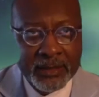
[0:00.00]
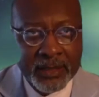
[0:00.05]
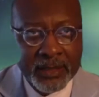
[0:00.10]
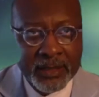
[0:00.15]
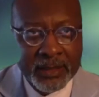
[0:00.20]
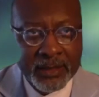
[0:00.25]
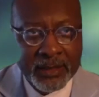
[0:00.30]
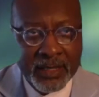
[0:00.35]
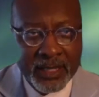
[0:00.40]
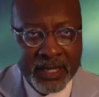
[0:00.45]

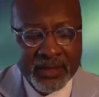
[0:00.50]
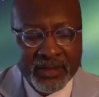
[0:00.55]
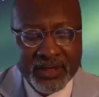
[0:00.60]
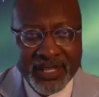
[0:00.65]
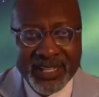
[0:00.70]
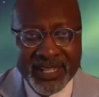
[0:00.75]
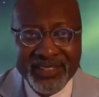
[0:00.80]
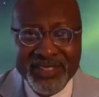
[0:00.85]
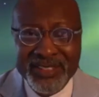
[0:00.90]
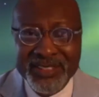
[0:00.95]
like I said,
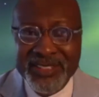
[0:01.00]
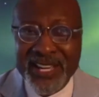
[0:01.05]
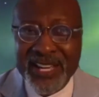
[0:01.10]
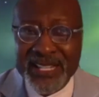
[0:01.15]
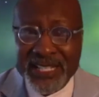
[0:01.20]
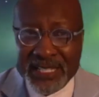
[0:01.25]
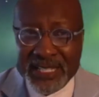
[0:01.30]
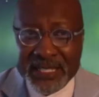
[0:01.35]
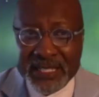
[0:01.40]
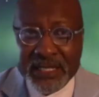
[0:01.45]
I
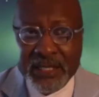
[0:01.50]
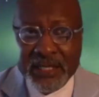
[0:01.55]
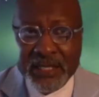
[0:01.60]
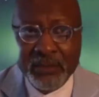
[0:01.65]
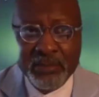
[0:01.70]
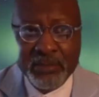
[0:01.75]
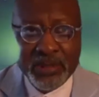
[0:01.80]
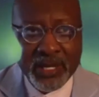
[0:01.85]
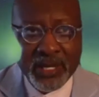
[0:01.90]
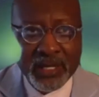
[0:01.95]
studied a
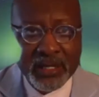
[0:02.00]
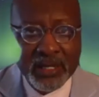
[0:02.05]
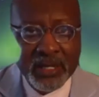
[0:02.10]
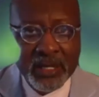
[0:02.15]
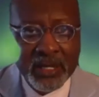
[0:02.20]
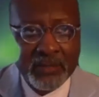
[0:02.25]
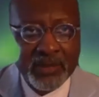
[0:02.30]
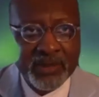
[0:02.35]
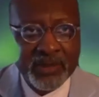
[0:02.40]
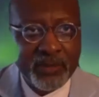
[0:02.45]
bit
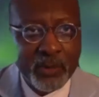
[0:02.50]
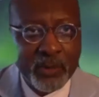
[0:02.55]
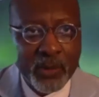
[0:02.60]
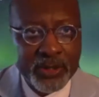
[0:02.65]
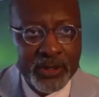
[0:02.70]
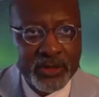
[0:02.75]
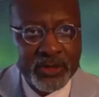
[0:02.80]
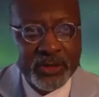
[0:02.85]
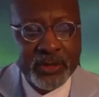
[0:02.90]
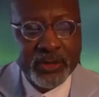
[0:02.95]
before
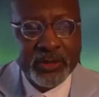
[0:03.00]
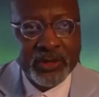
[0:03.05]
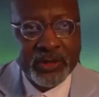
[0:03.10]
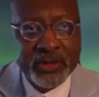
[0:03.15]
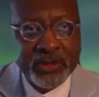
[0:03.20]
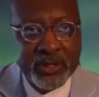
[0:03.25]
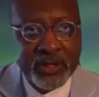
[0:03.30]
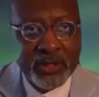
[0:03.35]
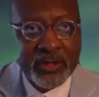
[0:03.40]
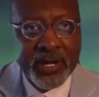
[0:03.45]
choosing
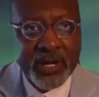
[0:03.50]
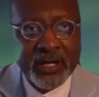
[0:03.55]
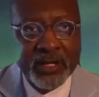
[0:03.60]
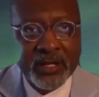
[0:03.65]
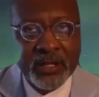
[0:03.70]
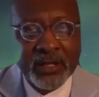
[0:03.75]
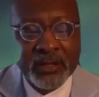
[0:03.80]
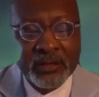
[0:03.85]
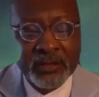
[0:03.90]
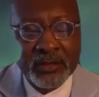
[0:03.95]
to create a
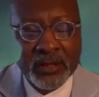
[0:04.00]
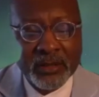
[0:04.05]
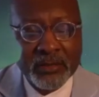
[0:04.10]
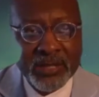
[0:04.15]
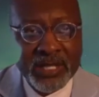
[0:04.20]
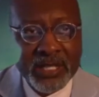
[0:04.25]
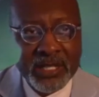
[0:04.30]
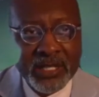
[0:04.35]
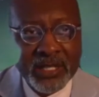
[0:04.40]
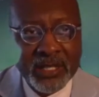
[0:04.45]

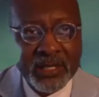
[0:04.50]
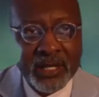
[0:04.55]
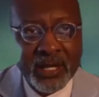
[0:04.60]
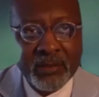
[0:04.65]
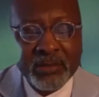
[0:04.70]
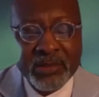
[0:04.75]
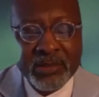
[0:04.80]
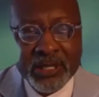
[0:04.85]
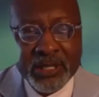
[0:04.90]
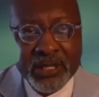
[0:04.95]
media
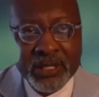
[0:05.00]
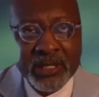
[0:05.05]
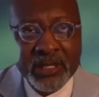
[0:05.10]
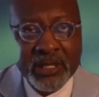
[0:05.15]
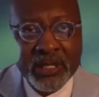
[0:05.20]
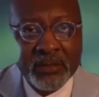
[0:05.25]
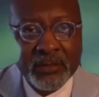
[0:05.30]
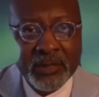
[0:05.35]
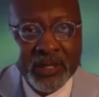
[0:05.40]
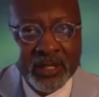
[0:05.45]
company
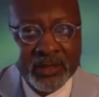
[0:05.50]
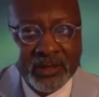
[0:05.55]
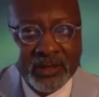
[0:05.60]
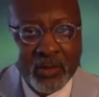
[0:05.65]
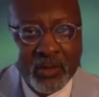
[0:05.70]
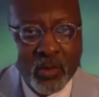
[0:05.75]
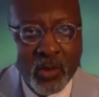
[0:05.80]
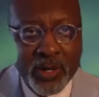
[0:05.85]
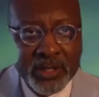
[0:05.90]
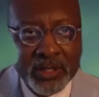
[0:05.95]
because I
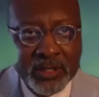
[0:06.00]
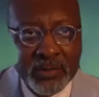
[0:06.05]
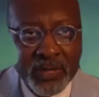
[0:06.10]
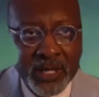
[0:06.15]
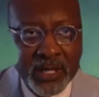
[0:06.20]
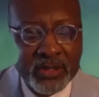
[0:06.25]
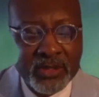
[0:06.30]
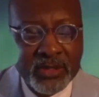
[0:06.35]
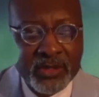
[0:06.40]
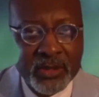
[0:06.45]
wanted to
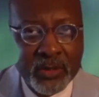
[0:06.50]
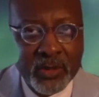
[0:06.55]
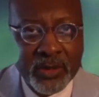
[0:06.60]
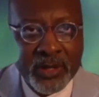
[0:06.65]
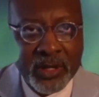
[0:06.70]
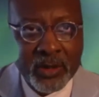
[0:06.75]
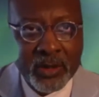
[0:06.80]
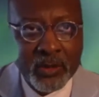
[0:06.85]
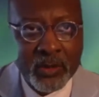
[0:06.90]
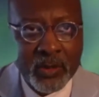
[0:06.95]
make sure
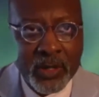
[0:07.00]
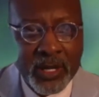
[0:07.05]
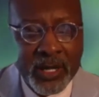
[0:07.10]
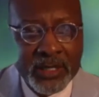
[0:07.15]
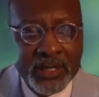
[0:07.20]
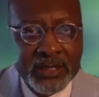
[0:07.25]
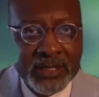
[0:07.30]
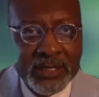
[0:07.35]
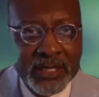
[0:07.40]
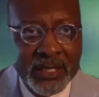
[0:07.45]
that what I
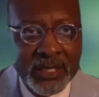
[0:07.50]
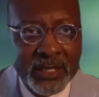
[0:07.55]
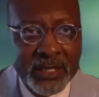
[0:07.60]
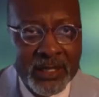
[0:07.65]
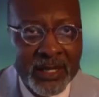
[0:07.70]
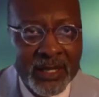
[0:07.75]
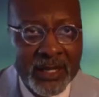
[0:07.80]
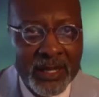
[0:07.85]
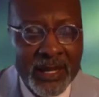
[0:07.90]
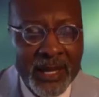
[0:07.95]
did
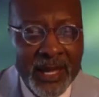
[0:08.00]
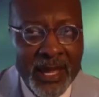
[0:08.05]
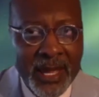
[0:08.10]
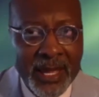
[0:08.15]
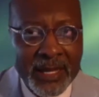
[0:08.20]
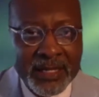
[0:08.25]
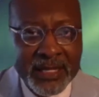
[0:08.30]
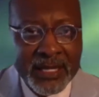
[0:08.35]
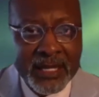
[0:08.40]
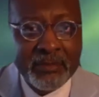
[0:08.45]

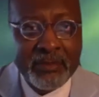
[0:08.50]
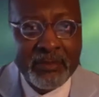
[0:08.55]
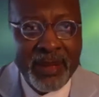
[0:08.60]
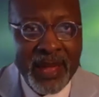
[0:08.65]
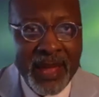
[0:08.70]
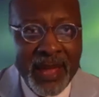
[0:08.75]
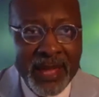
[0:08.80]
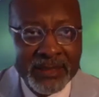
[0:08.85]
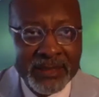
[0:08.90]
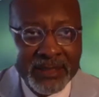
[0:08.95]
had
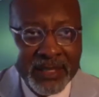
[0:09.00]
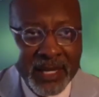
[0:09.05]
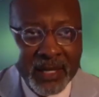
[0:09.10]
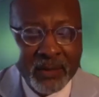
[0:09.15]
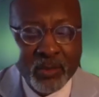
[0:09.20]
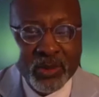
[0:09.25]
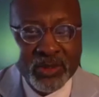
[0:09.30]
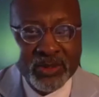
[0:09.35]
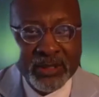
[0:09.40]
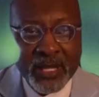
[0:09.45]
impact
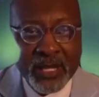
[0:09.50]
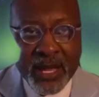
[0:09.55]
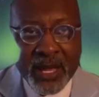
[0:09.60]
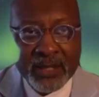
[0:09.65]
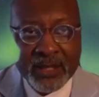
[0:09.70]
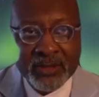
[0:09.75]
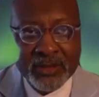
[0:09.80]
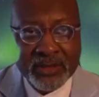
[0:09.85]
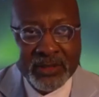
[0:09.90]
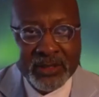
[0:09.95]
and was
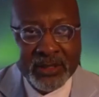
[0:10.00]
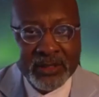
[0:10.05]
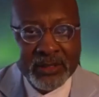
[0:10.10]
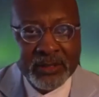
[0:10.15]
lasting.